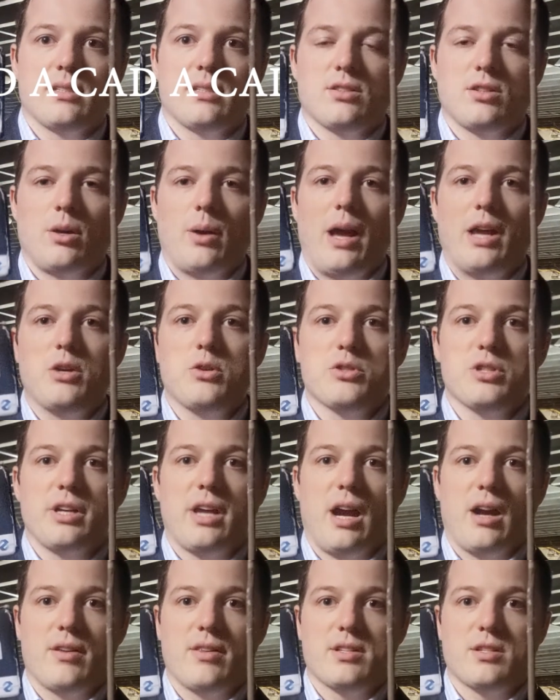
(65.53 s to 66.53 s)
So I usually
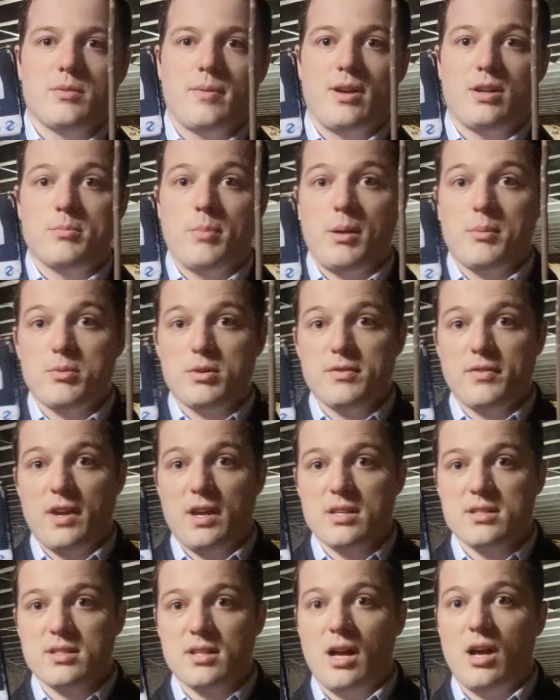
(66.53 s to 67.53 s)
carry this around in my
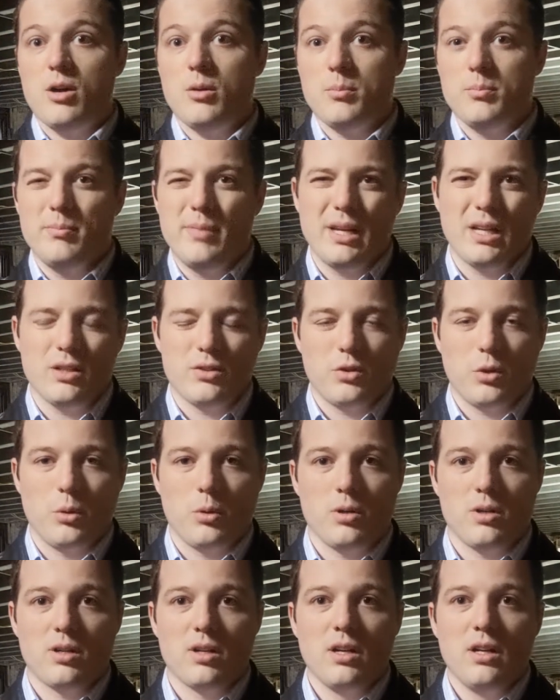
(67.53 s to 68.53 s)
briefcase. I'll make a
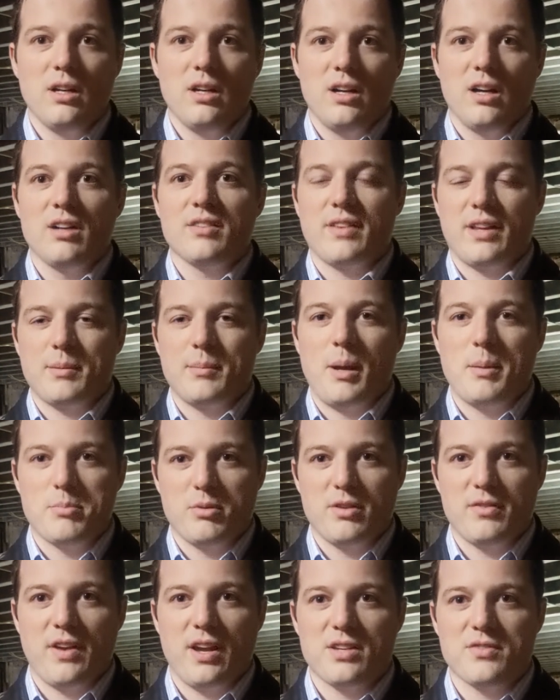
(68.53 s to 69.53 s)
tour of like my
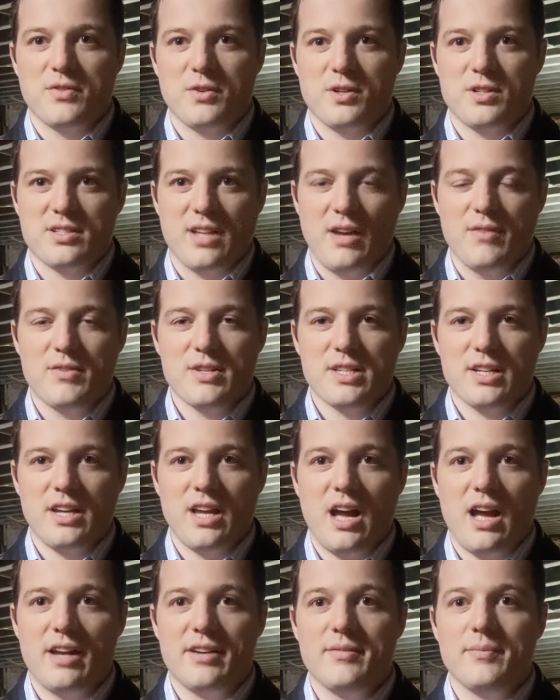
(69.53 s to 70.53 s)
briefcase for a site visit
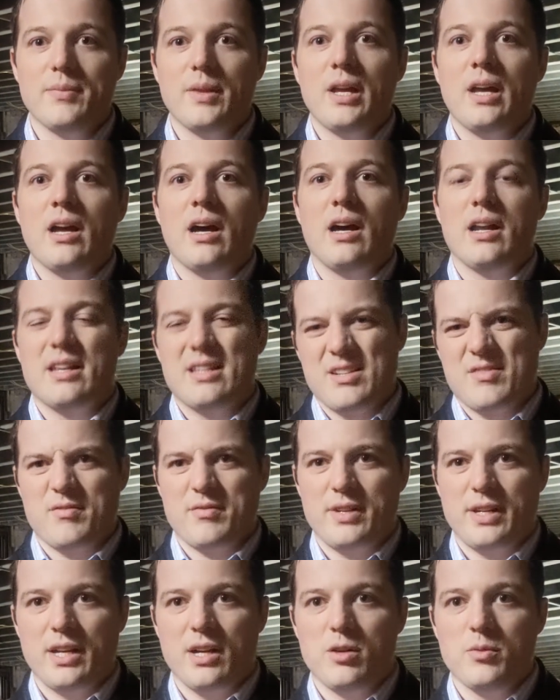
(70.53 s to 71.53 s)
guide on a
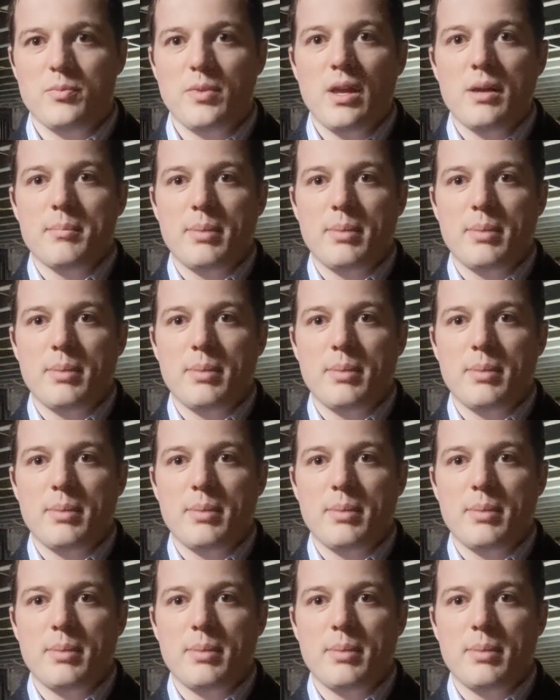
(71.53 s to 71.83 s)
different video.